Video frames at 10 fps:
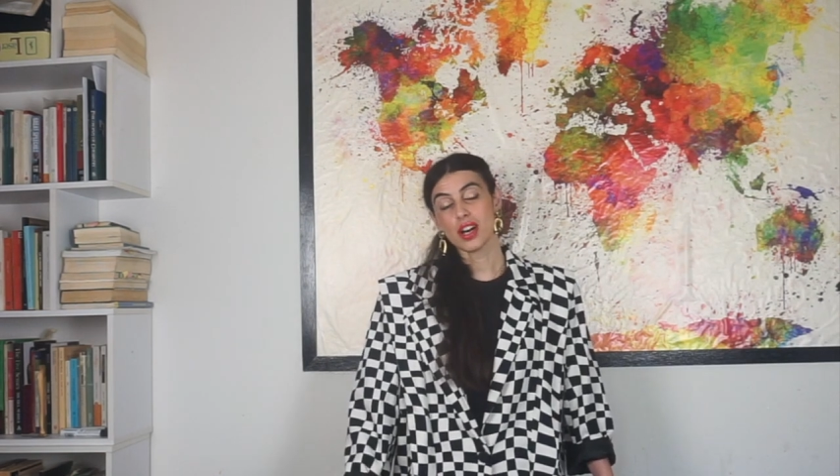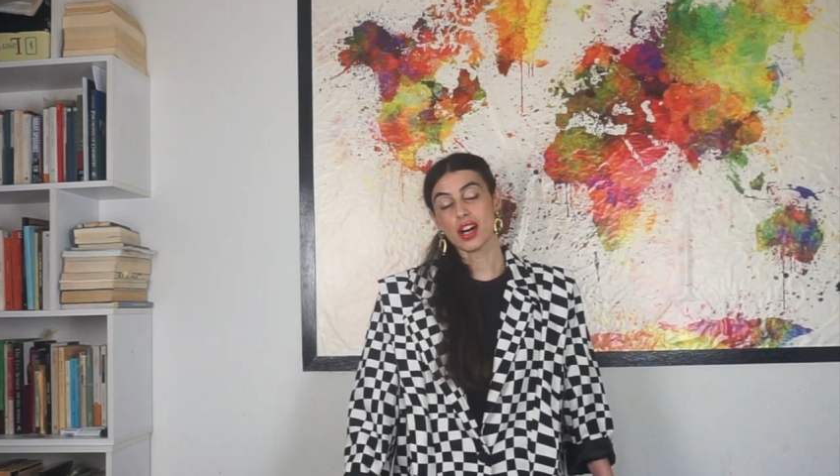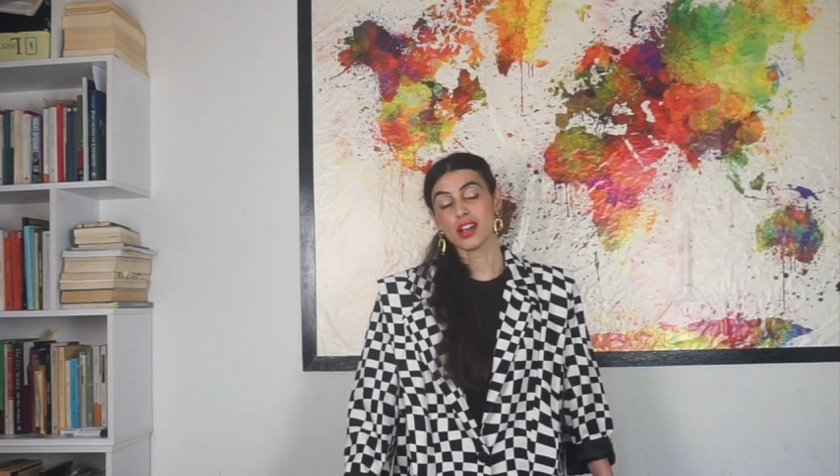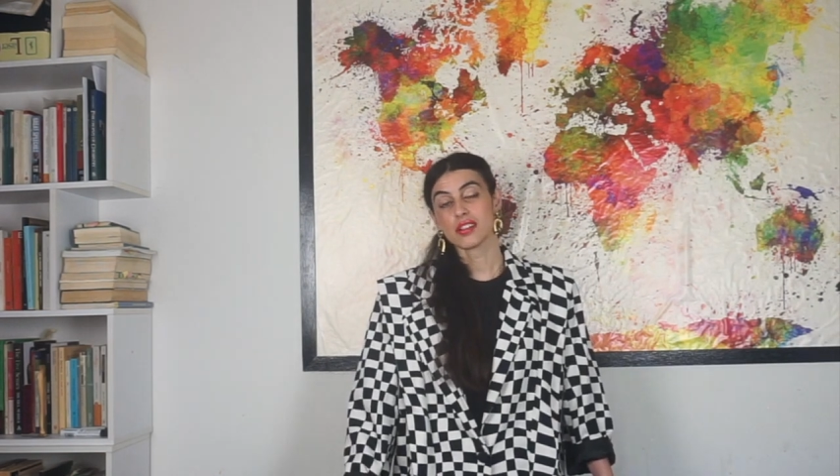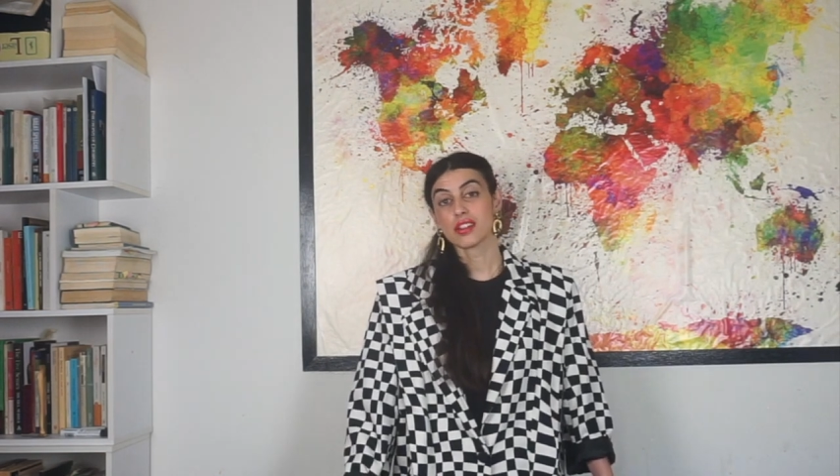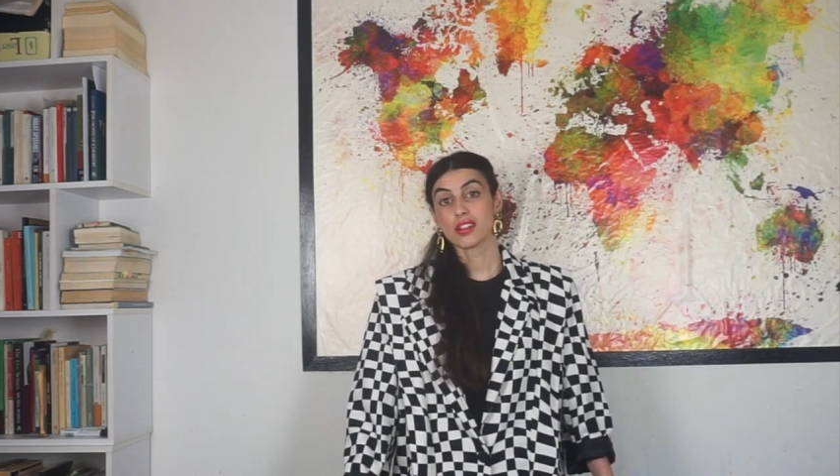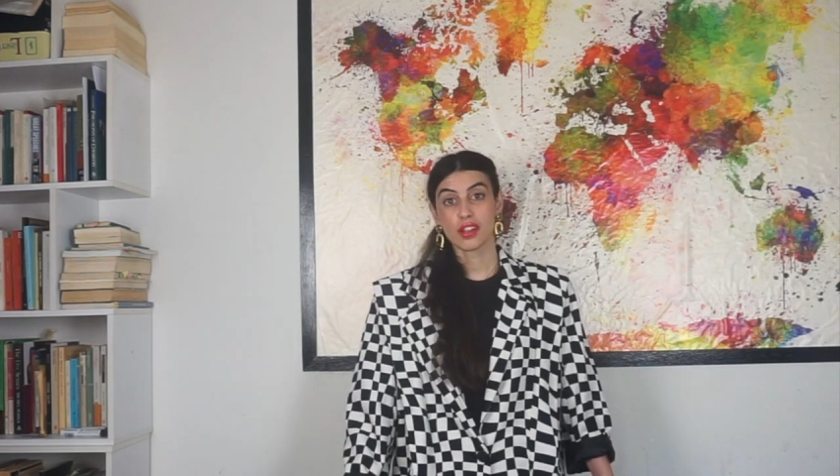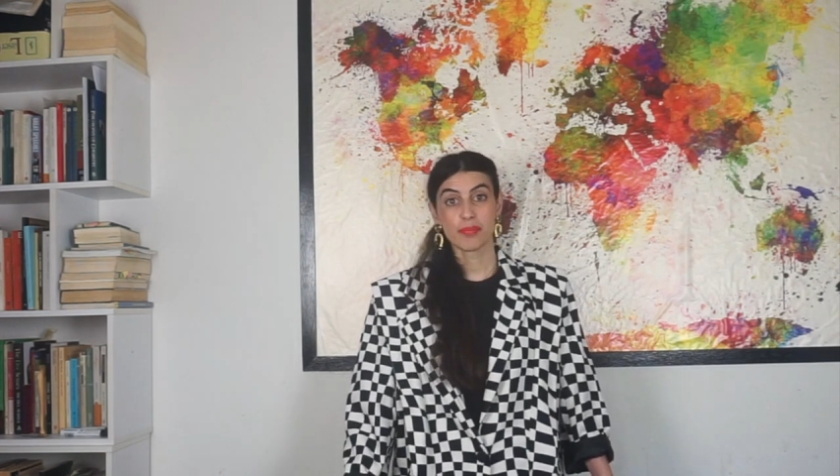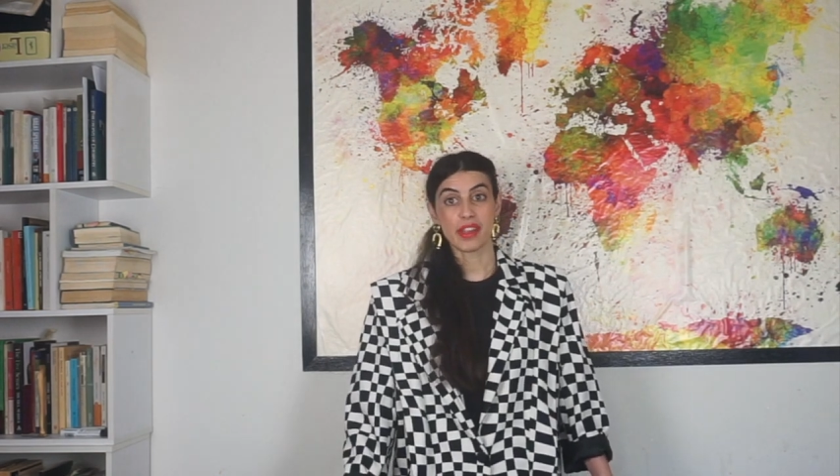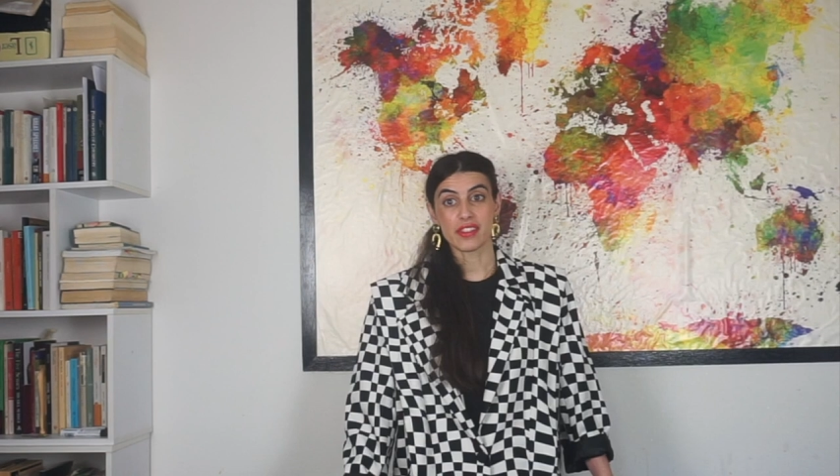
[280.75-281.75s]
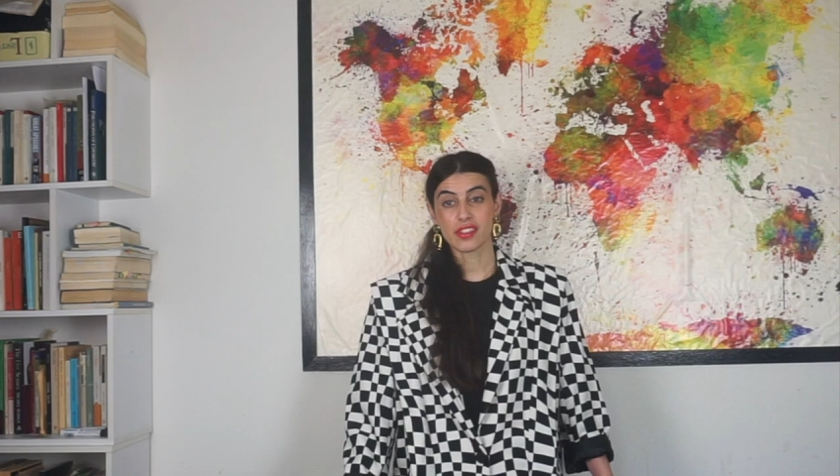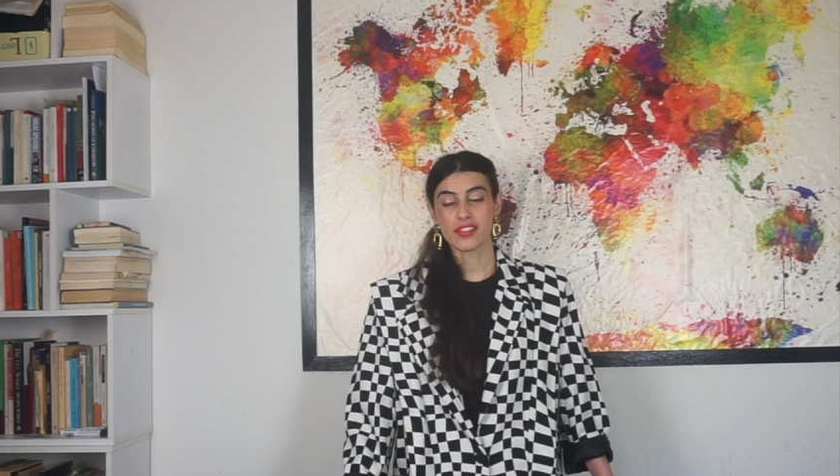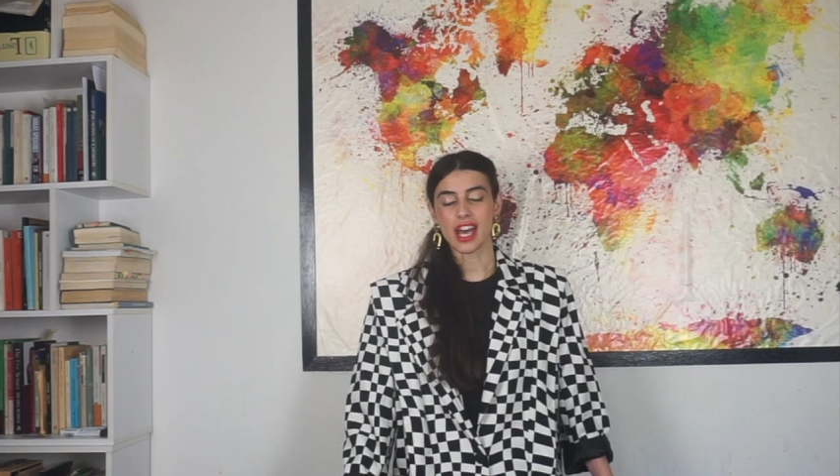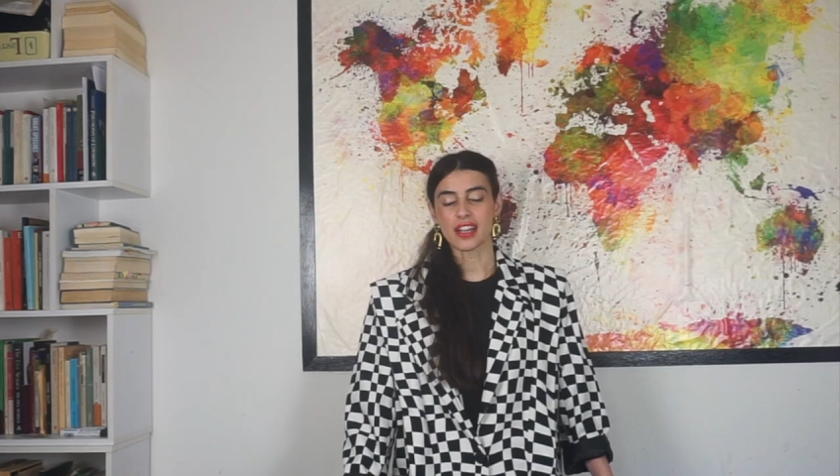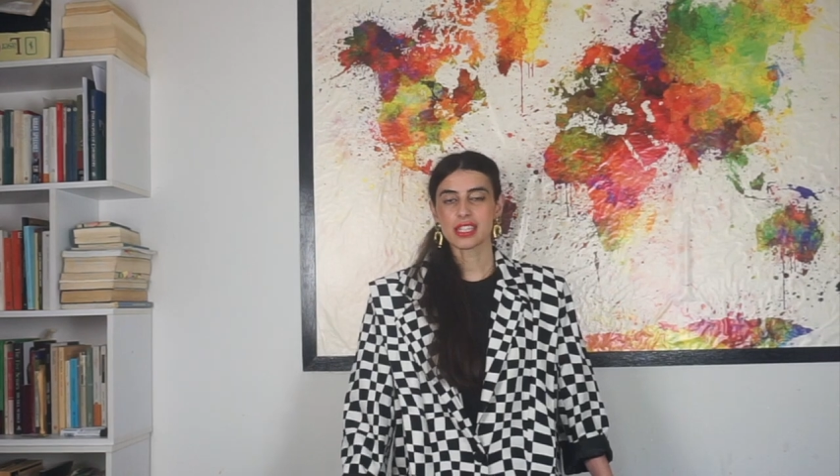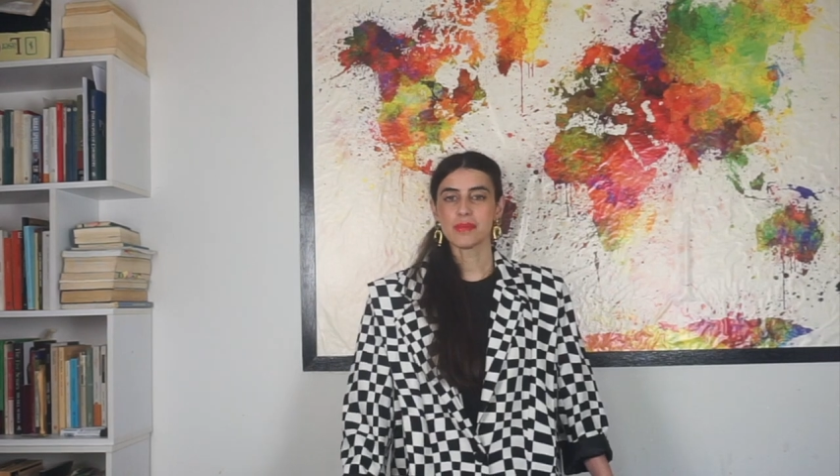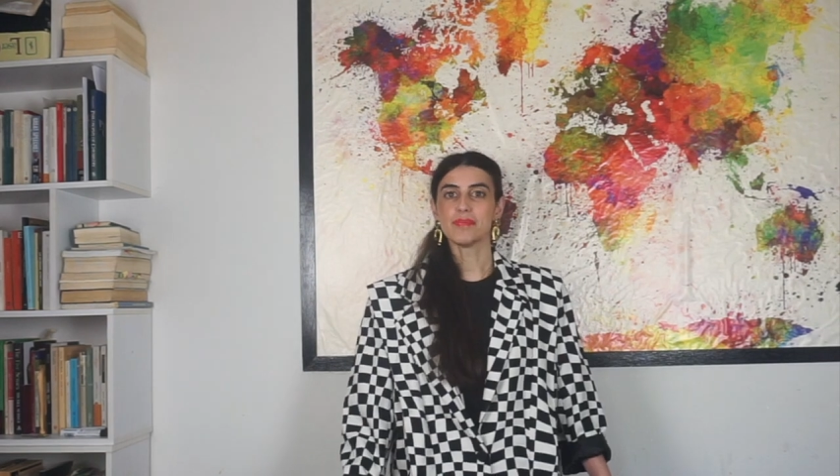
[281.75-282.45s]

on the basis of that.